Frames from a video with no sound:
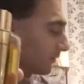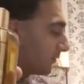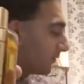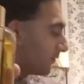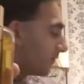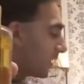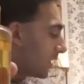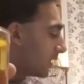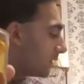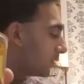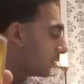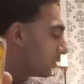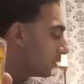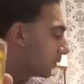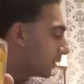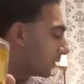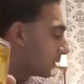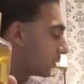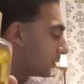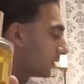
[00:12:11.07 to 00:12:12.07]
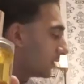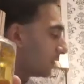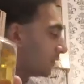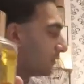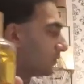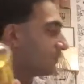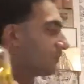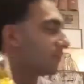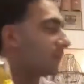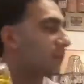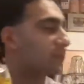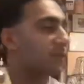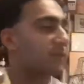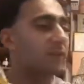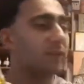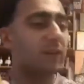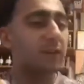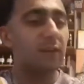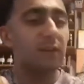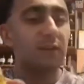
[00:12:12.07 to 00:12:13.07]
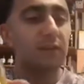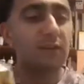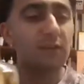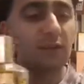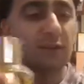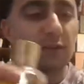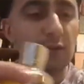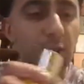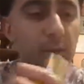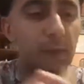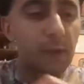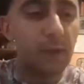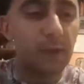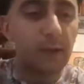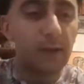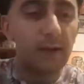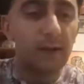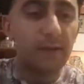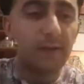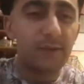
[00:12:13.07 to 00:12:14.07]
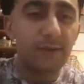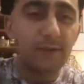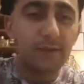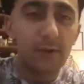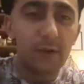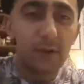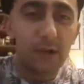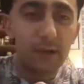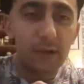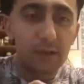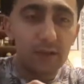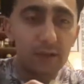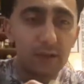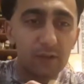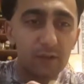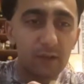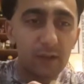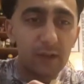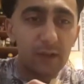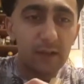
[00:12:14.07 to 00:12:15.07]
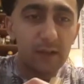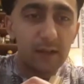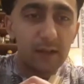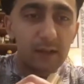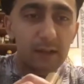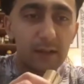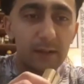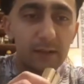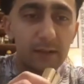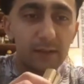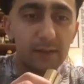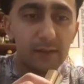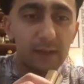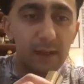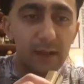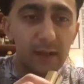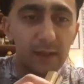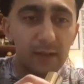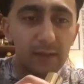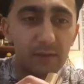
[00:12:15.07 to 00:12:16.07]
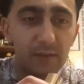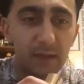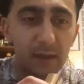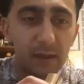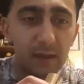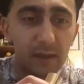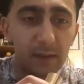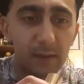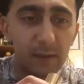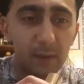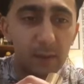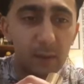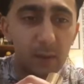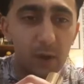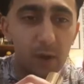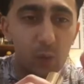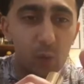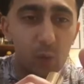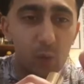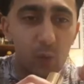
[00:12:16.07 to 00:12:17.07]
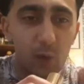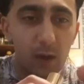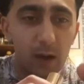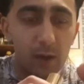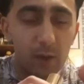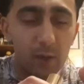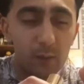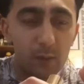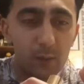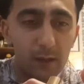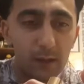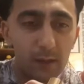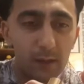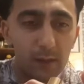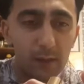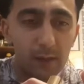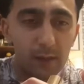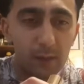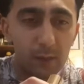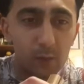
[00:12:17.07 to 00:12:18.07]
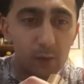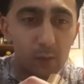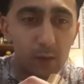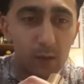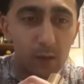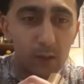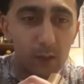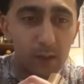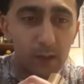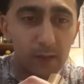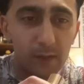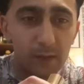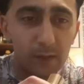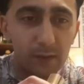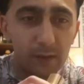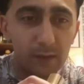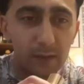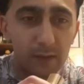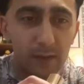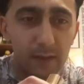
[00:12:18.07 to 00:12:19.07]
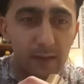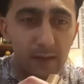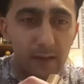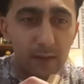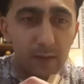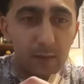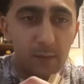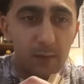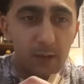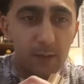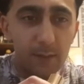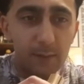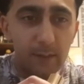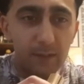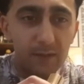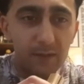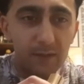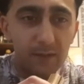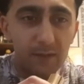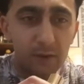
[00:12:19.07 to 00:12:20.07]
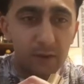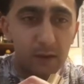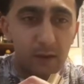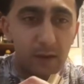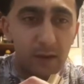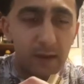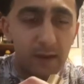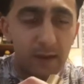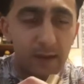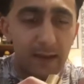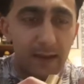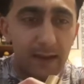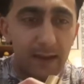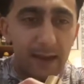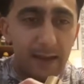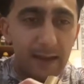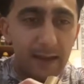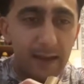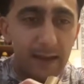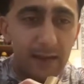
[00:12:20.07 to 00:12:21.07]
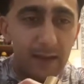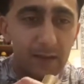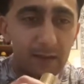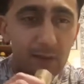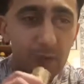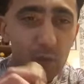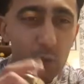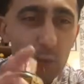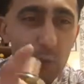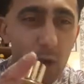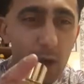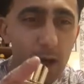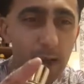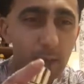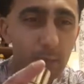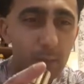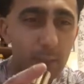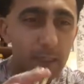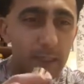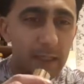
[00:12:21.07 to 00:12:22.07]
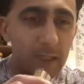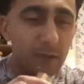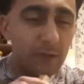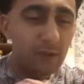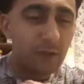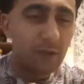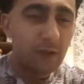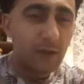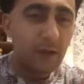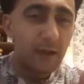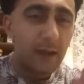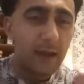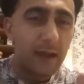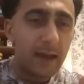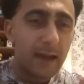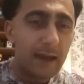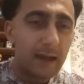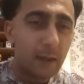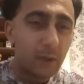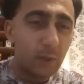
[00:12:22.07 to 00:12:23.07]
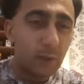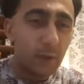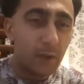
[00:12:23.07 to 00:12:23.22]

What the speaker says: final one, which is just super fresh. Now this has Wild Python by Mansira has white peach and